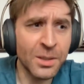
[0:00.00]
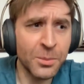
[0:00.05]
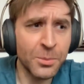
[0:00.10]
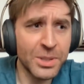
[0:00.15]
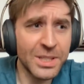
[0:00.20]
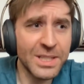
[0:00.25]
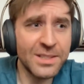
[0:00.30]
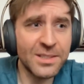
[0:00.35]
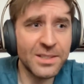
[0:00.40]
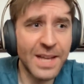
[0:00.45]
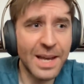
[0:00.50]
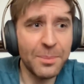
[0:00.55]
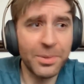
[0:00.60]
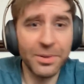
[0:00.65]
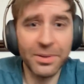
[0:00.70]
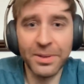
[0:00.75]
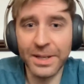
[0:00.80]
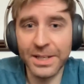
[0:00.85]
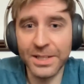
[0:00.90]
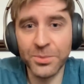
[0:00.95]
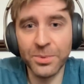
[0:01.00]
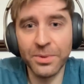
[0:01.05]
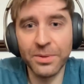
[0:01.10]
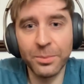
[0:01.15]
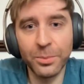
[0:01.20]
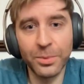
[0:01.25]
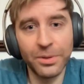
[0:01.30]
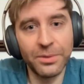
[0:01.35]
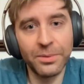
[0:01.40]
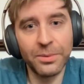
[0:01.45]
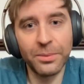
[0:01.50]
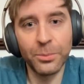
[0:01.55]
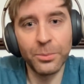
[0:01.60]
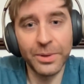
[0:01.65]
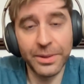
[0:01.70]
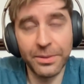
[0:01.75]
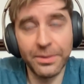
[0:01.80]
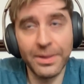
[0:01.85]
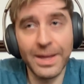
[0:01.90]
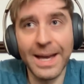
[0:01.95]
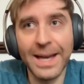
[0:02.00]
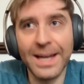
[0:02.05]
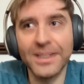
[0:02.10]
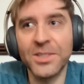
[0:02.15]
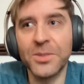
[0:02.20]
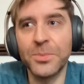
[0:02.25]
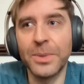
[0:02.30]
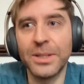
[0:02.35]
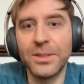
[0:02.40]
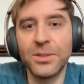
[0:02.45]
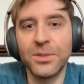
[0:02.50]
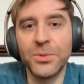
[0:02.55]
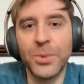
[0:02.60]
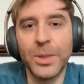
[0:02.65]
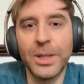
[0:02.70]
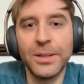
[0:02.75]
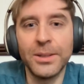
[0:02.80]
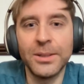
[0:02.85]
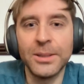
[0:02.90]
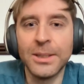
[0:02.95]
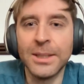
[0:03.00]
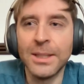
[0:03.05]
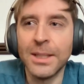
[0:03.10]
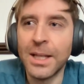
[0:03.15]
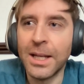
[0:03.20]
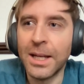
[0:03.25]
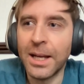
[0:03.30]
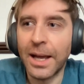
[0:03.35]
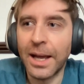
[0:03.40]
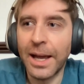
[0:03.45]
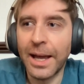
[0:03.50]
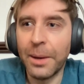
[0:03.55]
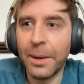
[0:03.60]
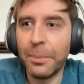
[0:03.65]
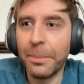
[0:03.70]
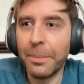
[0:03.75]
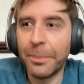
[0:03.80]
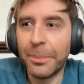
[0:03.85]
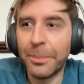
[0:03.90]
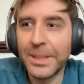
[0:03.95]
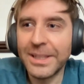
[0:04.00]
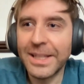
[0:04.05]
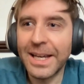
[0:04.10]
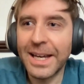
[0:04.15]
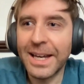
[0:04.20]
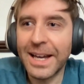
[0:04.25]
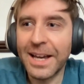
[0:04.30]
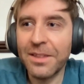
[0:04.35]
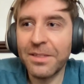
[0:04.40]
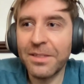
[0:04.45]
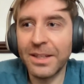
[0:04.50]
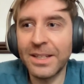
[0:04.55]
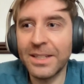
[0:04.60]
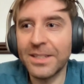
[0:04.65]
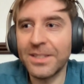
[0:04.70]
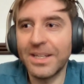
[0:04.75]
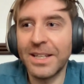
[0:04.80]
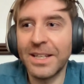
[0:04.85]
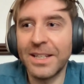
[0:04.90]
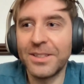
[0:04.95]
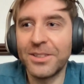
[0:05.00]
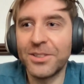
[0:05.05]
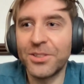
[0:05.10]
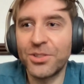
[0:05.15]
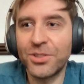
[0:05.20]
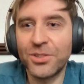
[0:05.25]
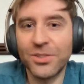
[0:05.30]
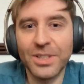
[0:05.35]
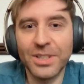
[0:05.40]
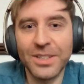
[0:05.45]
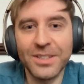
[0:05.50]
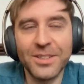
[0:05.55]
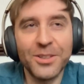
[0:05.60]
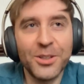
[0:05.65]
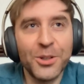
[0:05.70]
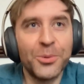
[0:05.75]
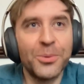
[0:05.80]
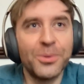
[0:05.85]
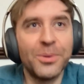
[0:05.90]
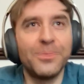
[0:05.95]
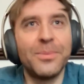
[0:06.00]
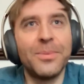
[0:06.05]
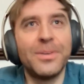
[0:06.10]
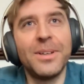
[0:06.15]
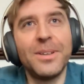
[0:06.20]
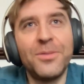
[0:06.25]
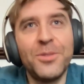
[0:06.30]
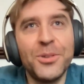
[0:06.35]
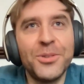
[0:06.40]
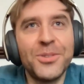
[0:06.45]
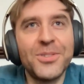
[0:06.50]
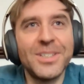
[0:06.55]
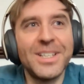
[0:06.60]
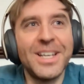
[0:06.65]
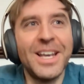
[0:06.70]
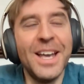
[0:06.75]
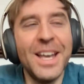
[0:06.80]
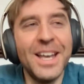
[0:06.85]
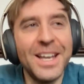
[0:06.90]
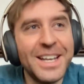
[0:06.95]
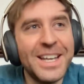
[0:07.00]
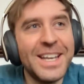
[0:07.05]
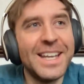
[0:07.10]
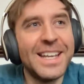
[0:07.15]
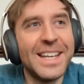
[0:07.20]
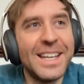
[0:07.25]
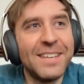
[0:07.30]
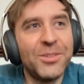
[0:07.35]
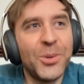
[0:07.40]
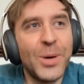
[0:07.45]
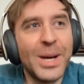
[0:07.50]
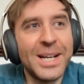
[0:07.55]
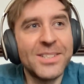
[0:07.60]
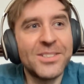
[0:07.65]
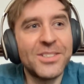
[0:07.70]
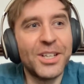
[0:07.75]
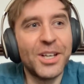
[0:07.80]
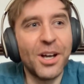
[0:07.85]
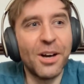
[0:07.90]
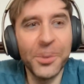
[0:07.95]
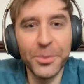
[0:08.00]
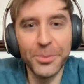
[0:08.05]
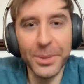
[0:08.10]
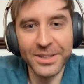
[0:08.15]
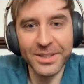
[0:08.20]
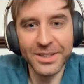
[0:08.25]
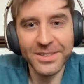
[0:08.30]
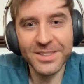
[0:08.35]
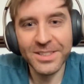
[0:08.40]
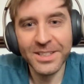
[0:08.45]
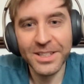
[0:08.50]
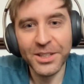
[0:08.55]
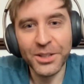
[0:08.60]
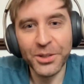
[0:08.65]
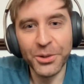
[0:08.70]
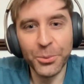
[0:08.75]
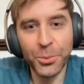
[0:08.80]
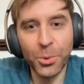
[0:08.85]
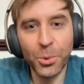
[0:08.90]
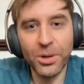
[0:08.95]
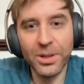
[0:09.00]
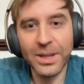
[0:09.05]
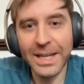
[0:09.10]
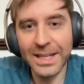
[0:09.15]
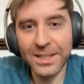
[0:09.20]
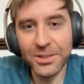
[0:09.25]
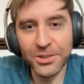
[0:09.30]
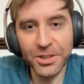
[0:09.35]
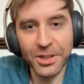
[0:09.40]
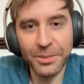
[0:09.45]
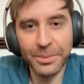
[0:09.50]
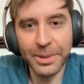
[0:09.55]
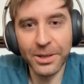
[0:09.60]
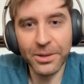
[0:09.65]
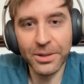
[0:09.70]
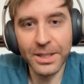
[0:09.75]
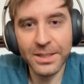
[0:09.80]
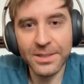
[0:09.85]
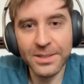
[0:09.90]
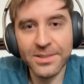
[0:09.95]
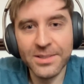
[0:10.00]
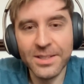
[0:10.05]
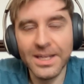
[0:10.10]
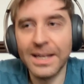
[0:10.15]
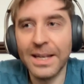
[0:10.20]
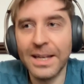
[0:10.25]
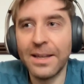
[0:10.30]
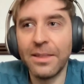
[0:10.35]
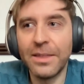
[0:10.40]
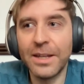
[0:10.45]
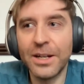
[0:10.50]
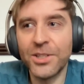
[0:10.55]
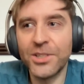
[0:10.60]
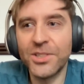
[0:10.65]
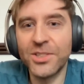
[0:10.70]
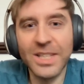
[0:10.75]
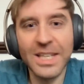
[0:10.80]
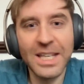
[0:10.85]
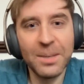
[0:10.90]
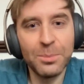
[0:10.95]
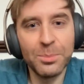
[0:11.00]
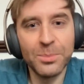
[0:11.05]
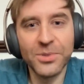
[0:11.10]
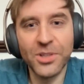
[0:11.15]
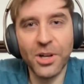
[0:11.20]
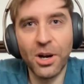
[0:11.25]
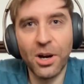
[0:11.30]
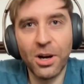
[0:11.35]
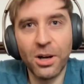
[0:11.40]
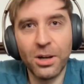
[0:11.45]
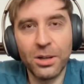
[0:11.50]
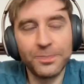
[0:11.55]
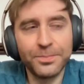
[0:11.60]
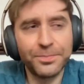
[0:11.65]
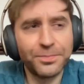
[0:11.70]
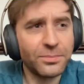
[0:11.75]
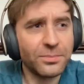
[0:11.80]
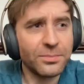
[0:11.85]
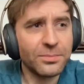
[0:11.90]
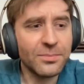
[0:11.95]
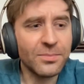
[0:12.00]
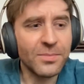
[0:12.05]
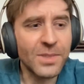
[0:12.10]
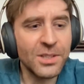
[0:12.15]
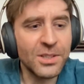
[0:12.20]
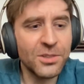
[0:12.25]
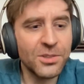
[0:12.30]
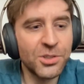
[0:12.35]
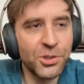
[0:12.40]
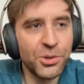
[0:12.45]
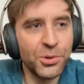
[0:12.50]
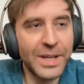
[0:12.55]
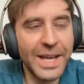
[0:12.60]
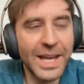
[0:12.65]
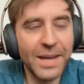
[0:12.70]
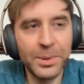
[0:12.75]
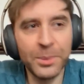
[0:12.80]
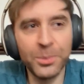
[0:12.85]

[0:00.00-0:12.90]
And we need to empathise with that aspect as well. But yeah, I think it if you ask the government, what are they doing about this? Their schemes are to